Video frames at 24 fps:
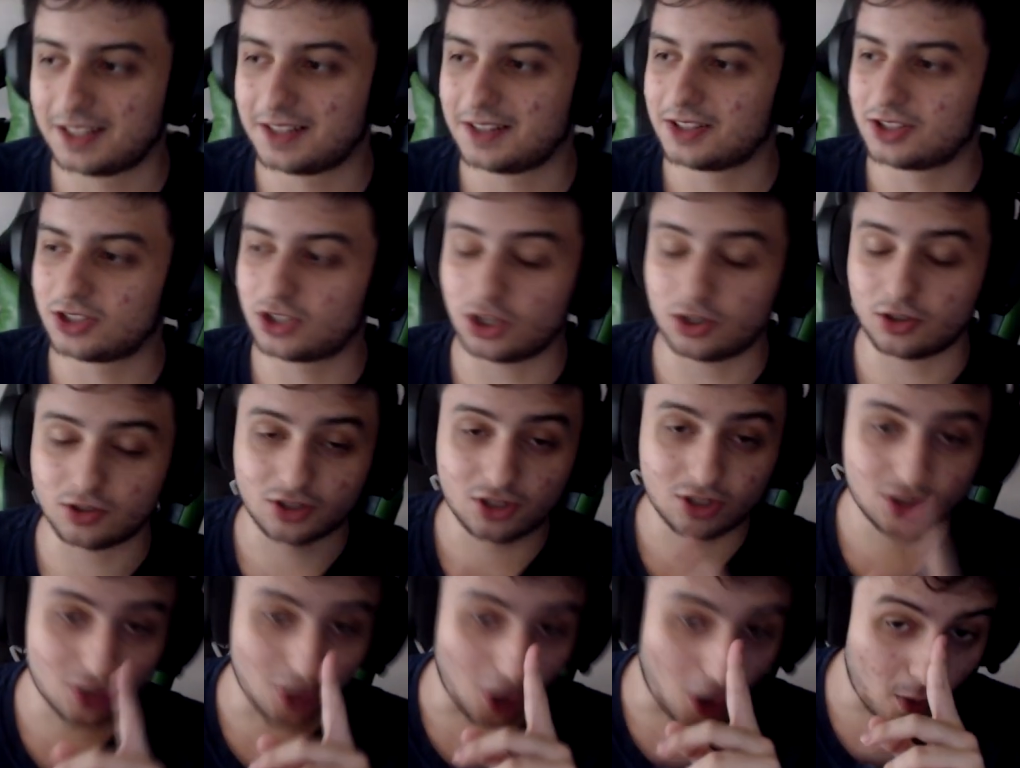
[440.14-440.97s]
Dude,
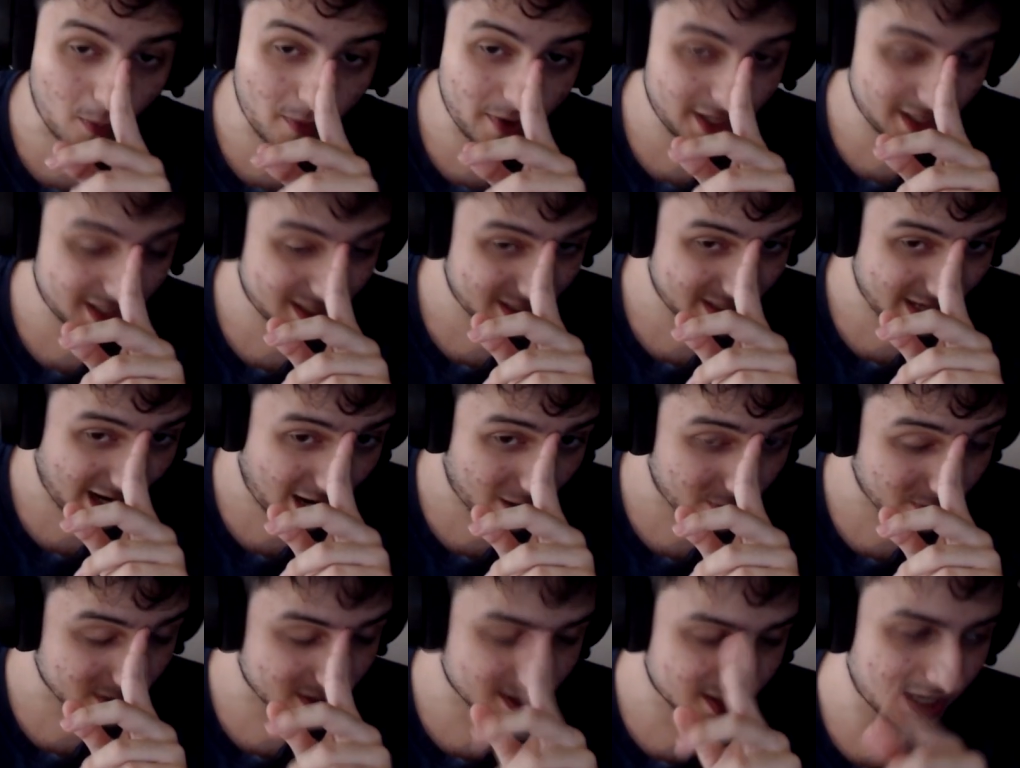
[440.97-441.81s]
so many
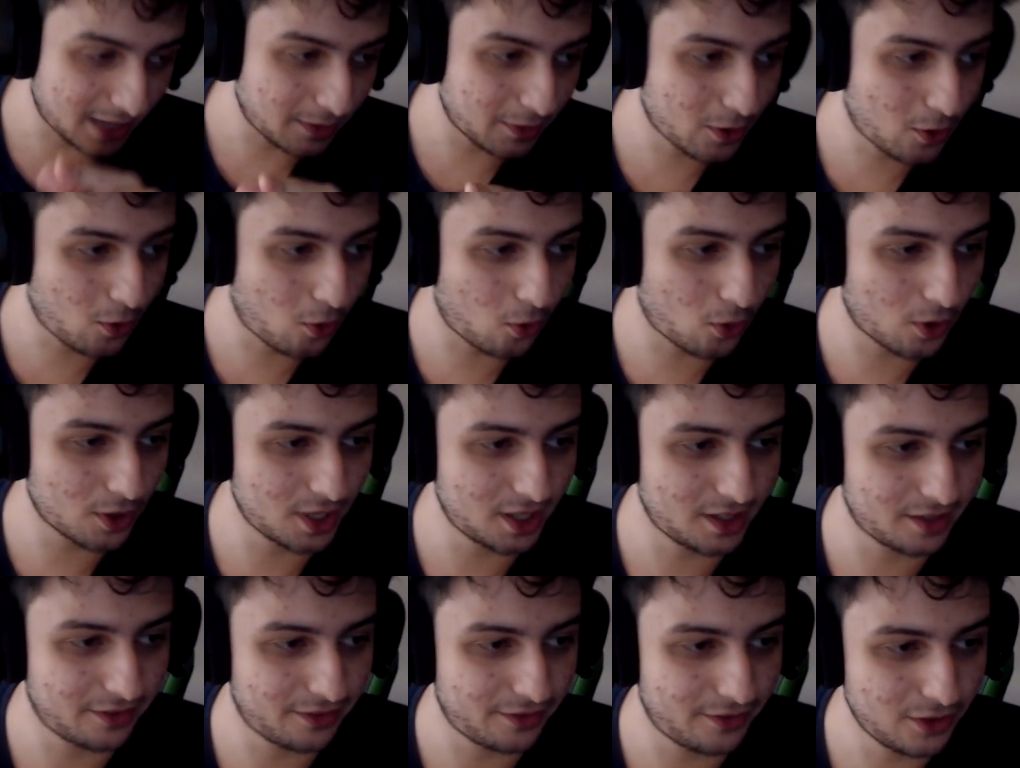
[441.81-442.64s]
sirens. I recorded
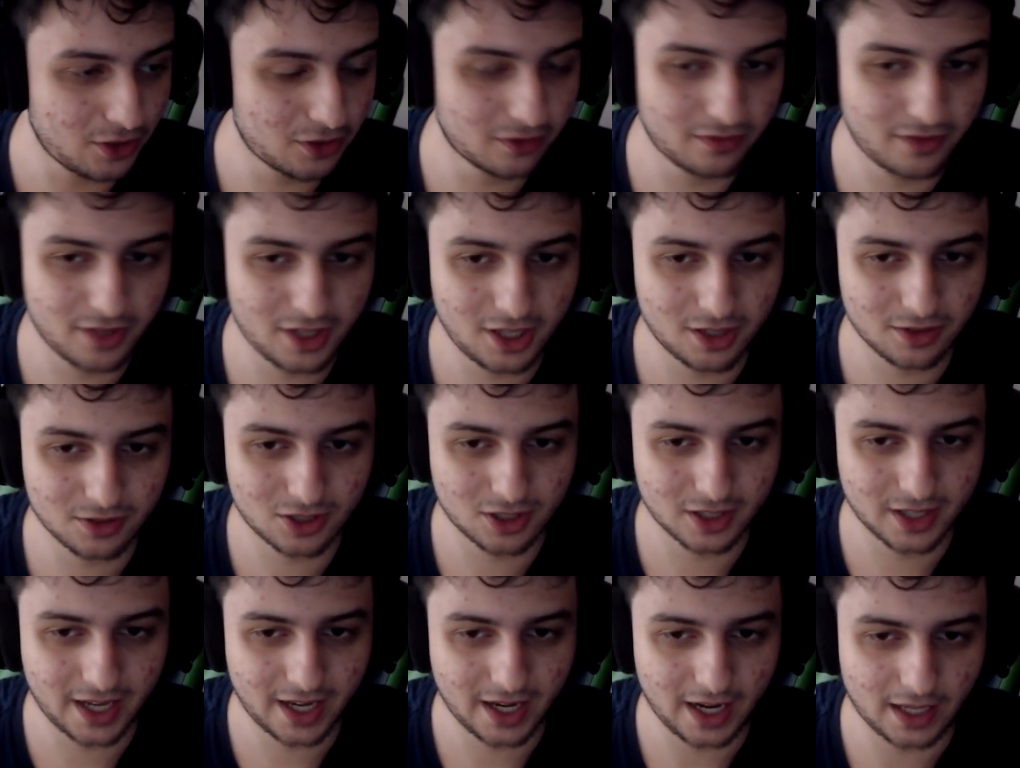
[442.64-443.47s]
a few videos
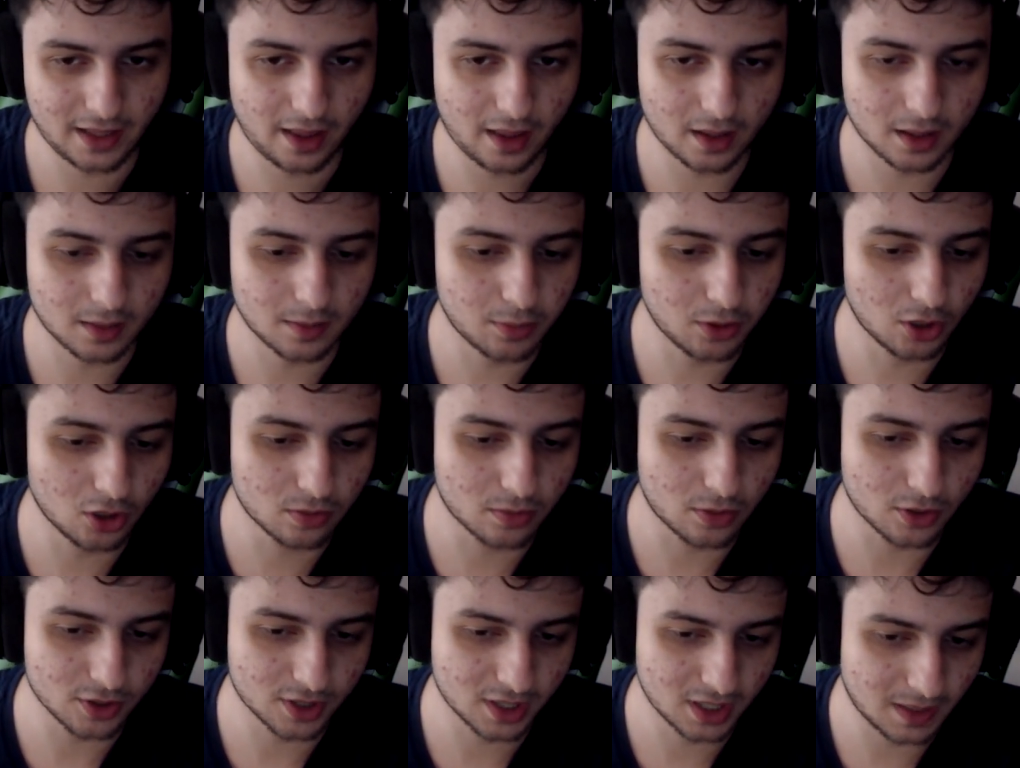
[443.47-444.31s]
today. I didn't upload
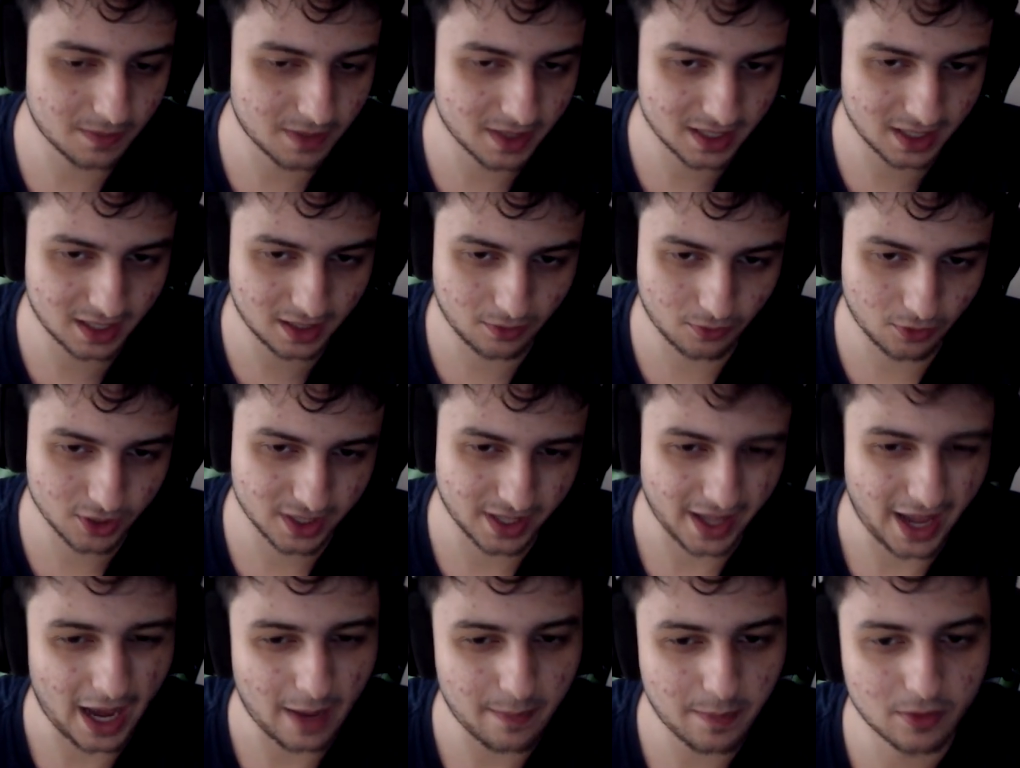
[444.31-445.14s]
most of them because I wasn't
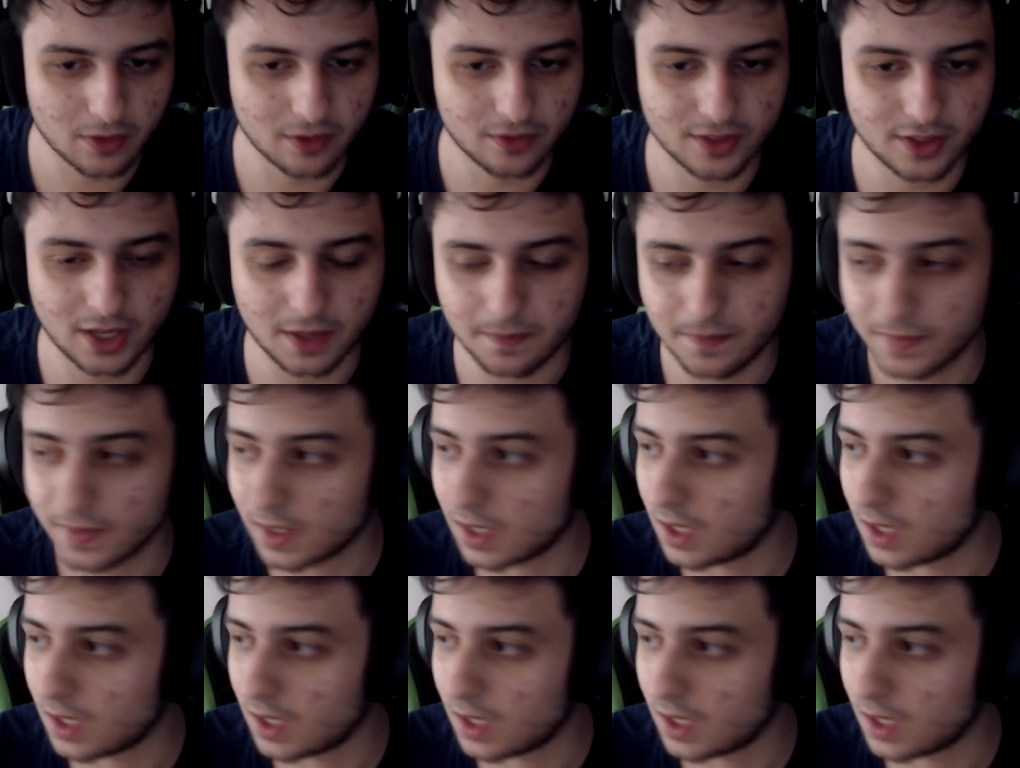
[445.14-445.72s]
happy with them.